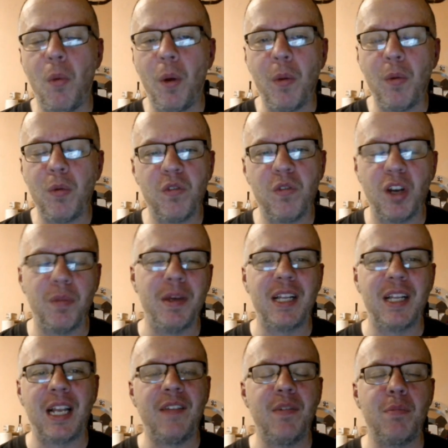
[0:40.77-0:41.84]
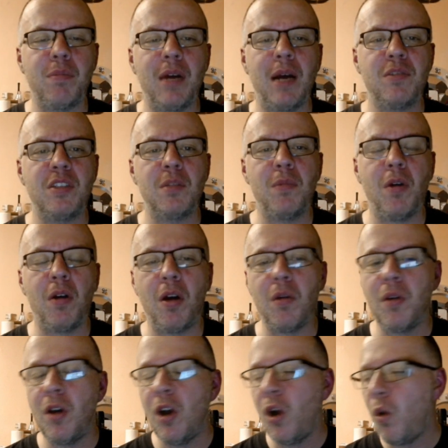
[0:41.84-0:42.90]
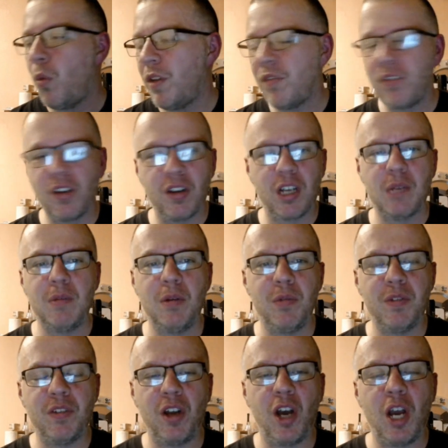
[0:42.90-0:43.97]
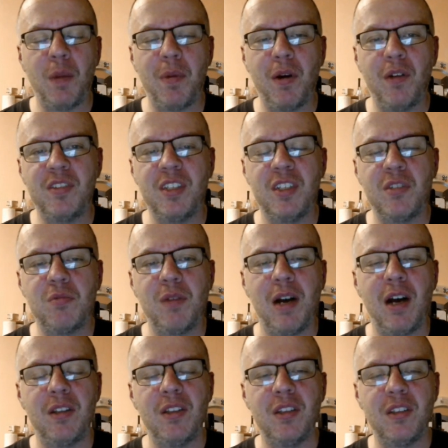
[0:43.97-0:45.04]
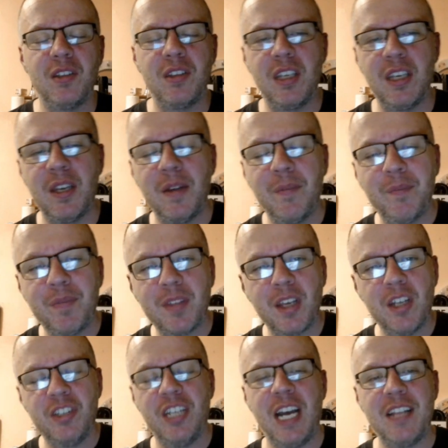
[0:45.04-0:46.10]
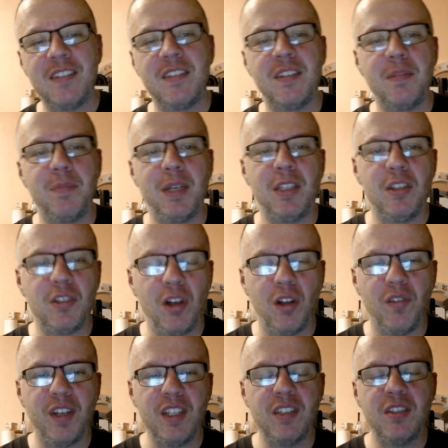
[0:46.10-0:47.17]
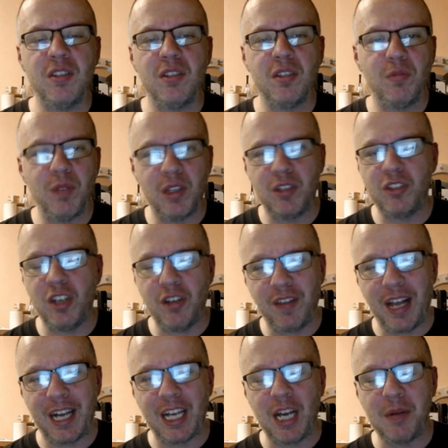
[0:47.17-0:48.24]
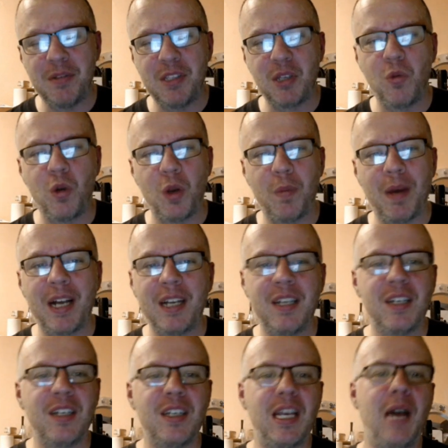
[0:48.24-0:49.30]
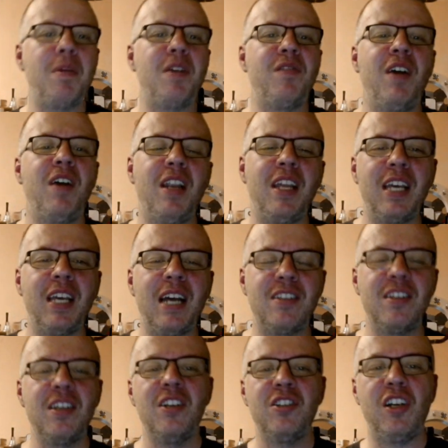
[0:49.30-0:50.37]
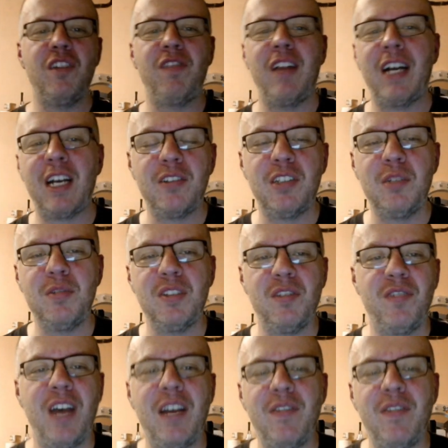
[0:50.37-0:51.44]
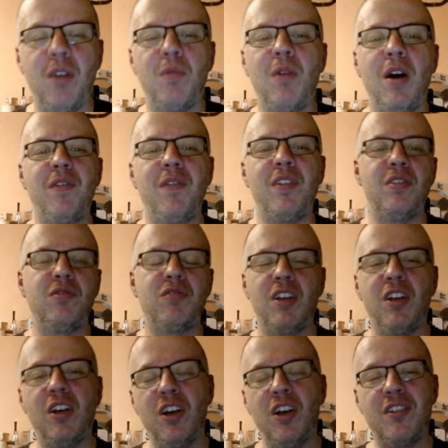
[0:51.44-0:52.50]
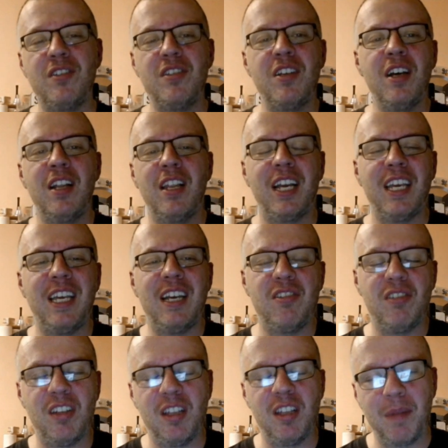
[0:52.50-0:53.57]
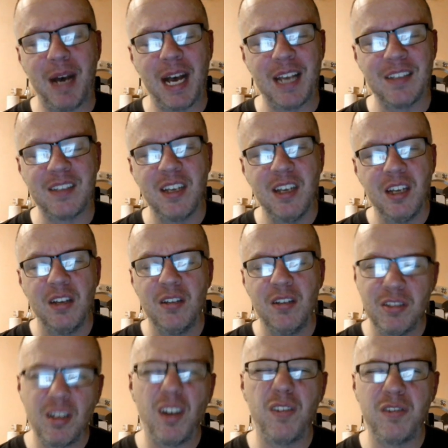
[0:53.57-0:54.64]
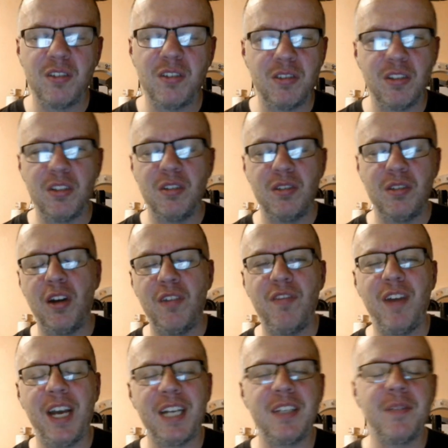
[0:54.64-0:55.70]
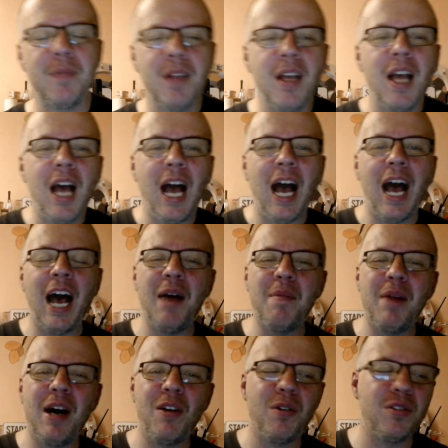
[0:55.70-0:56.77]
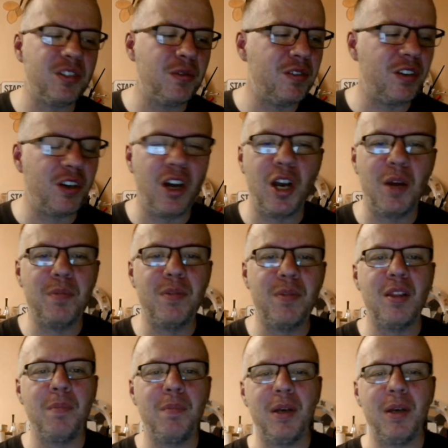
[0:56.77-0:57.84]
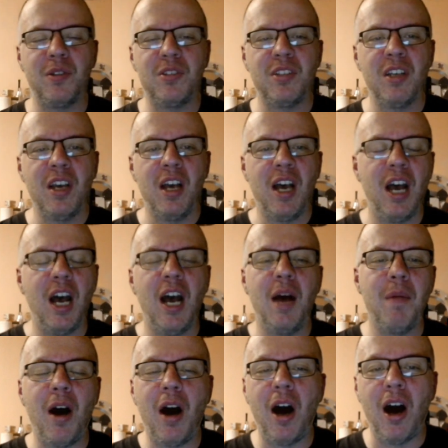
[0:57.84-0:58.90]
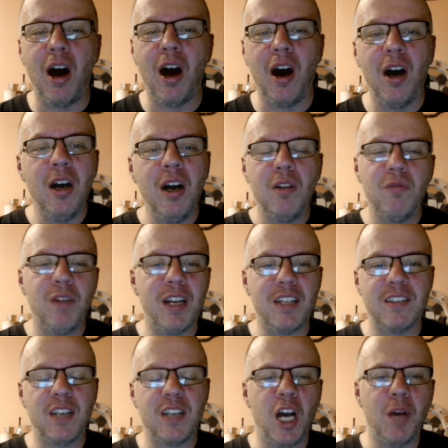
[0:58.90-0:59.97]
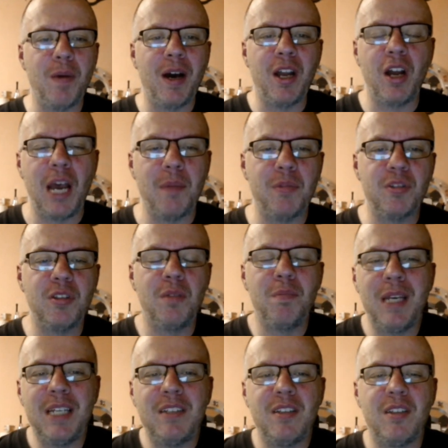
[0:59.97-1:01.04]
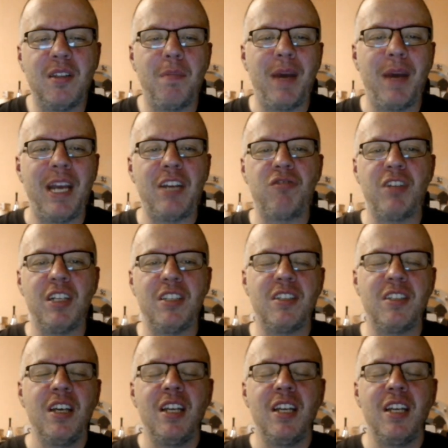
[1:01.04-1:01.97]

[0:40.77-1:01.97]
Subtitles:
We've got to beat the Cleveland Browns tomorrow. We've got to come up. We've got to hope, obviously, as well, that the Jets beat the Dolphins with Joe Flacco as the quarterback. Can we finally get Joe Flacco to do us a favor rather than trying to hurt us like he has done in the past? It's often to no effect. And also, we've got to hope that the Bills are ready to go and are able to beat the Patriots.